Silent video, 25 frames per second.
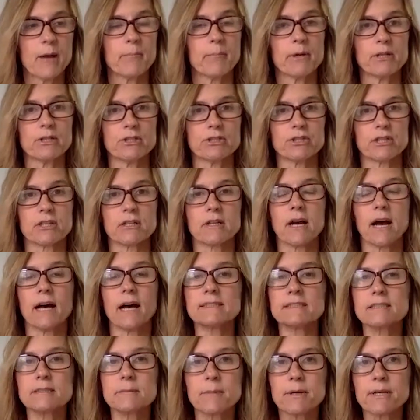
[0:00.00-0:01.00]
but your
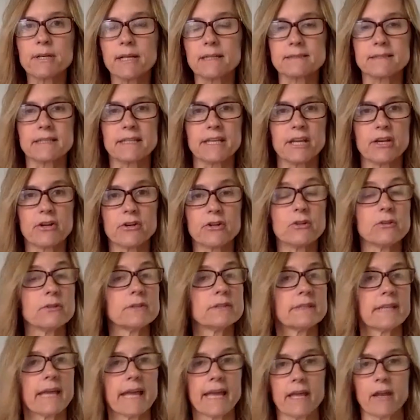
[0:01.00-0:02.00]
customer doesn't hear you
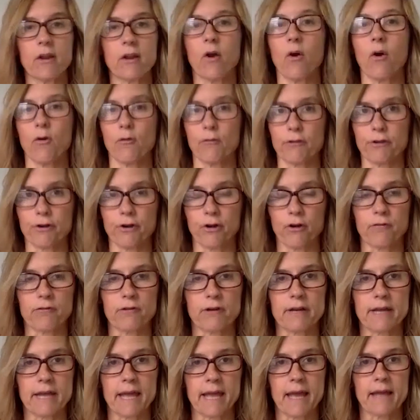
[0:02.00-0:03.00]
say it over and over
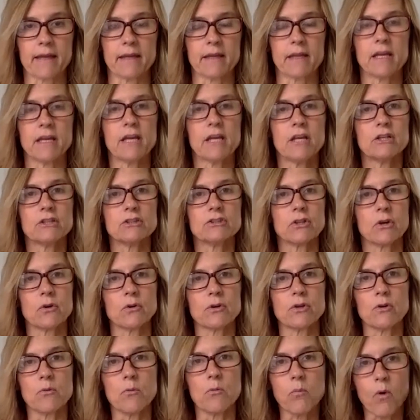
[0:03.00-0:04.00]
again. So
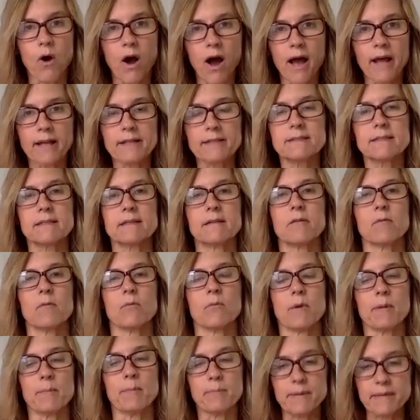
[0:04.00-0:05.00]
you want to
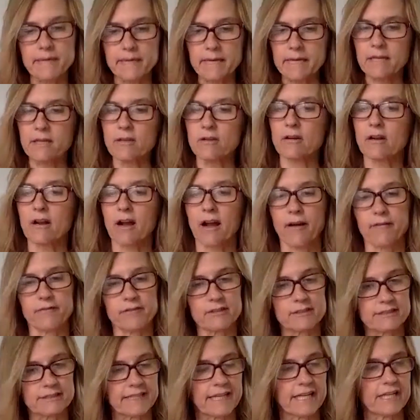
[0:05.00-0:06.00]
repeat your
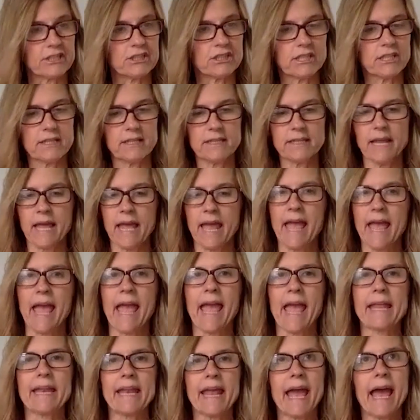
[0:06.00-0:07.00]
conversation
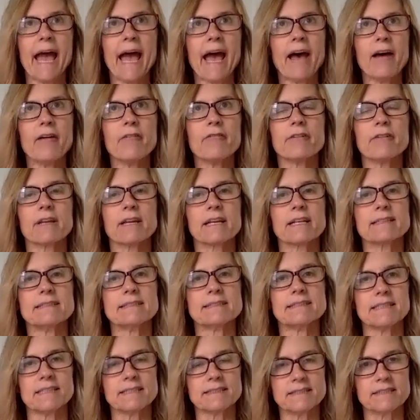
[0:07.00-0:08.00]
and have
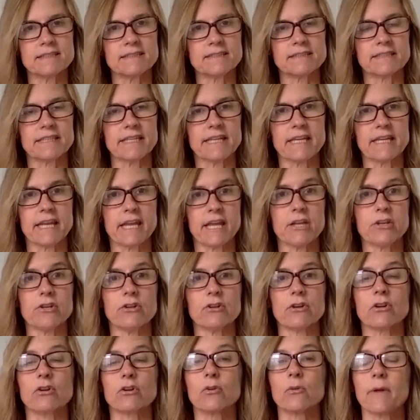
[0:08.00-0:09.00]
consistency in
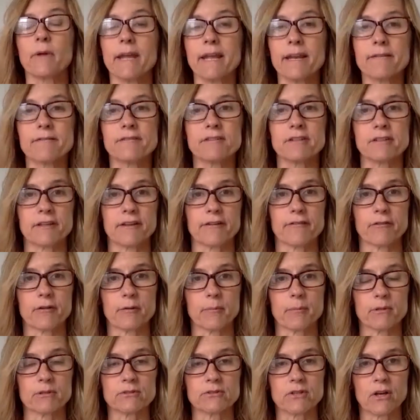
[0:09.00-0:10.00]
your creative
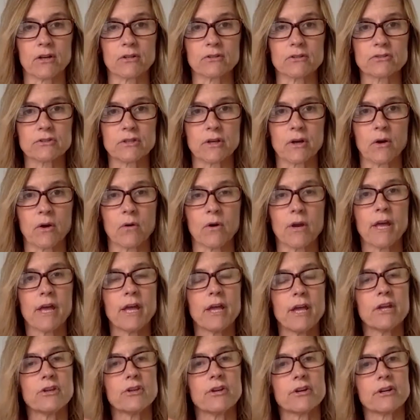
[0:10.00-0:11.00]
deliverables also,
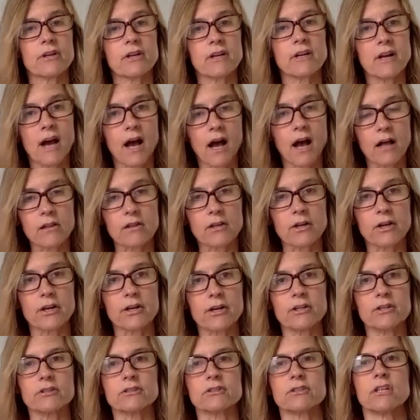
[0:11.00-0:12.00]
your
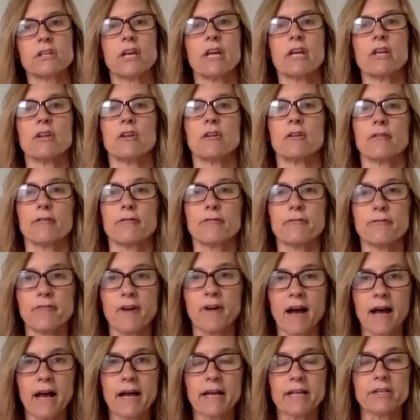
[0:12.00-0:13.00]
colors, your
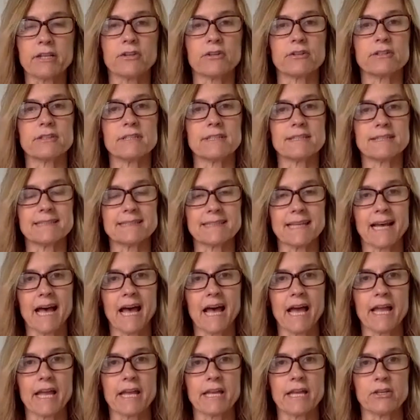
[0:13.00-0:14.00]
font, your
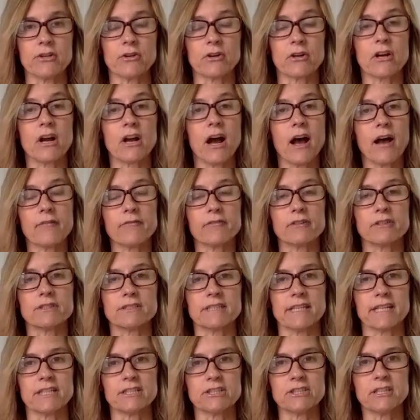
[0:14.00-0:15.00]
design, your
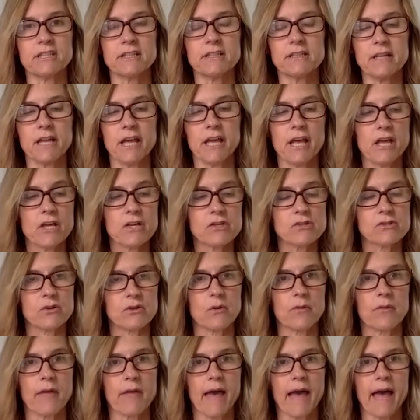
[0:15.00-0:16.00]
conversation, so
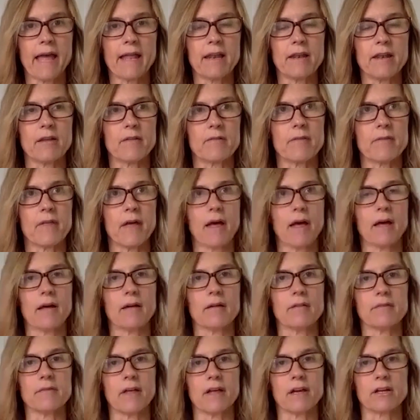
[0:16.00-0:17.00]
that
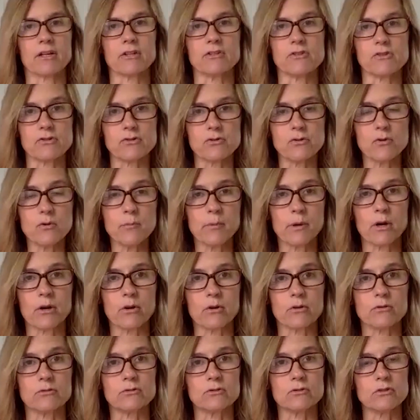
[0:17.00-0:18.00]
the consumer
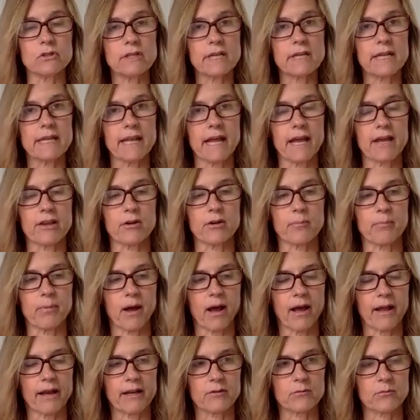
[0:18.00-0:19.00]
who's looking at your
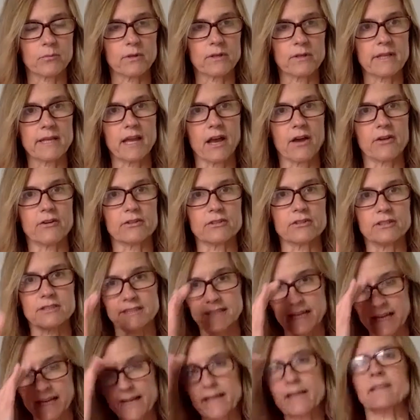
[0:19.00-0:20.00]
product really
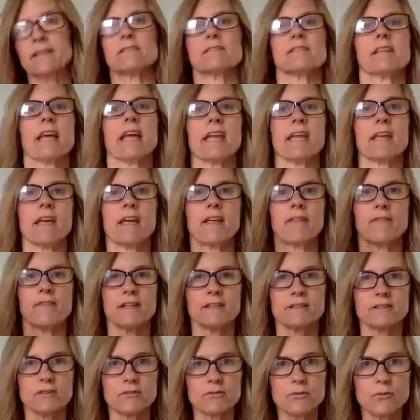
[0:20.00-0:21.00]
understands, like,
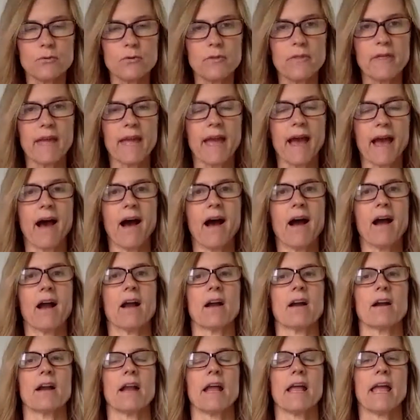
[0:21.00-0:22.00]
this is who they
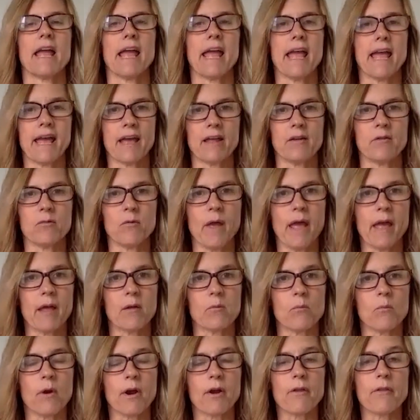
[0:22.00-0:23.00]
are
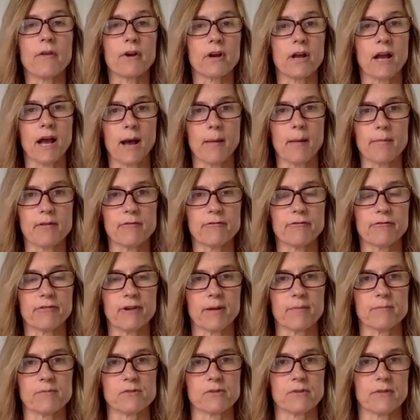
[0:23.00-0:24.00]
and where they're coming
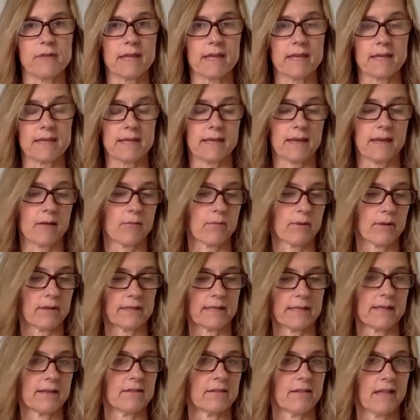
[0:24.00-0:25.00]
from, so they can get
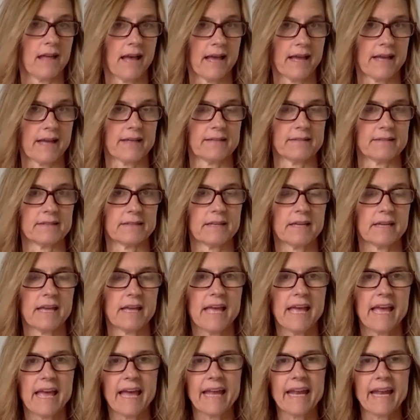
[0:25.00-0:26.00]
really aligned.
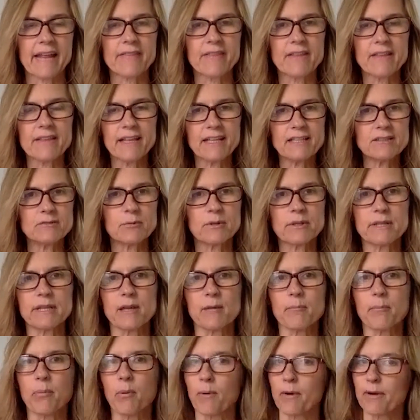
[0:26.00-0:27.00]
And I think that's really
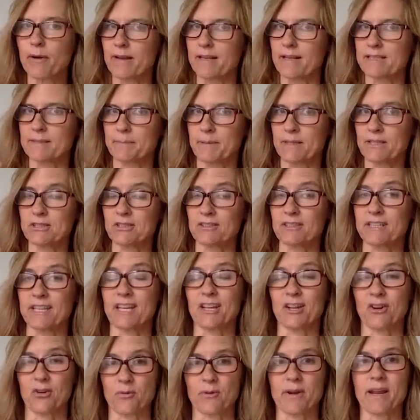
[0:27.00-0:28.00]
important, especially
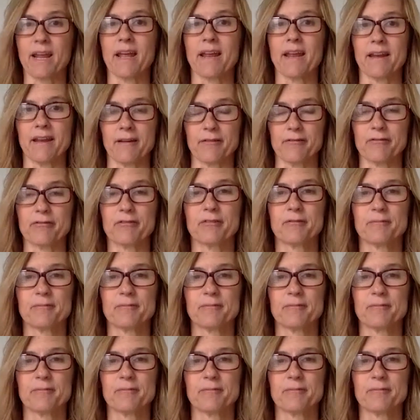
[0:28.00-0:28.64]
in creative.